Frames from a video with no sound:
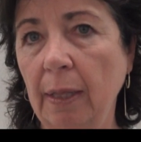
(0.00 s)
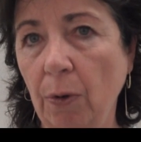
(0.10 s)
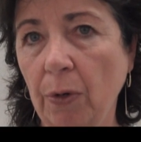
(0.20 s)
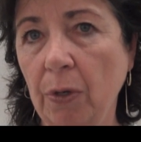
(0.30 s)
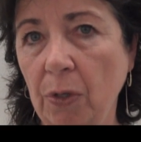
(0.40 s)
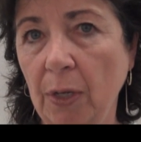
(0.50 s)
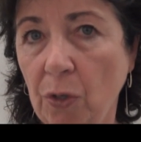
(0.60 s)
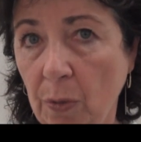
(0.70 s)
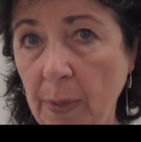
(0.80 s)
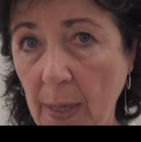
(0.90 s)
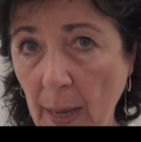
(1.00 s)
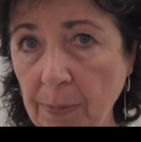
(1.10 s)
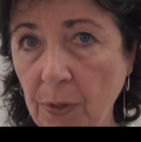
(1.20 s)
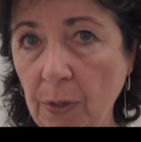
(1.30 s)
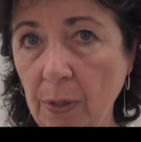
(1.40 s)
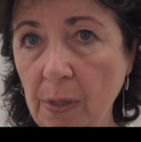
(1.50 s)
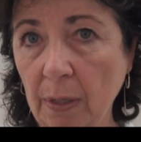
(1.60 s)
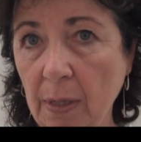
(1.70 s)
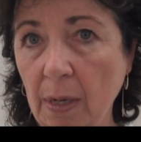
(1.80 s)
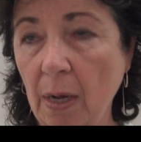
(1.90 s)
the organization to be an obstacle
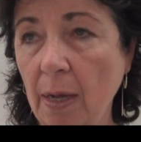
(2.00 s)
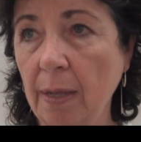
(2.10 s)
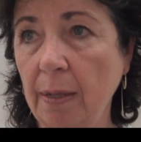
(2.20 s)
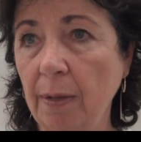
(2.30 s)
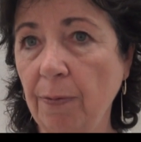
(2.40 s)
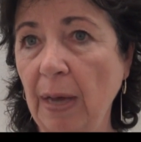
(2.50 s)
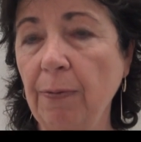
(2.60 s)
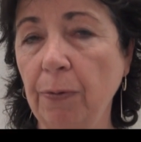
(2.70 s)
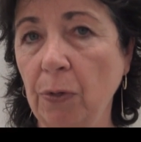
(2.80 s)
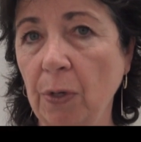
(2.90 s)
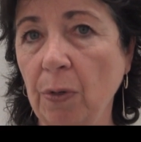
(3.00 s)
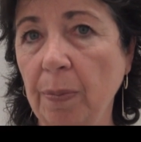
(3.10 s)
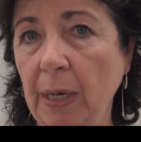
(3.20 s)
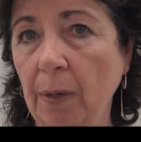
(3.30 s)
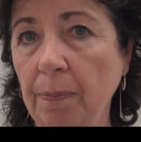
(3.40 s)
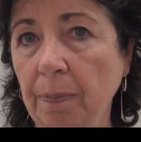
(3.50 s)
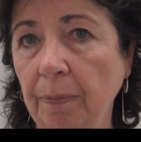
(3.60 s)
on the fight for single payer.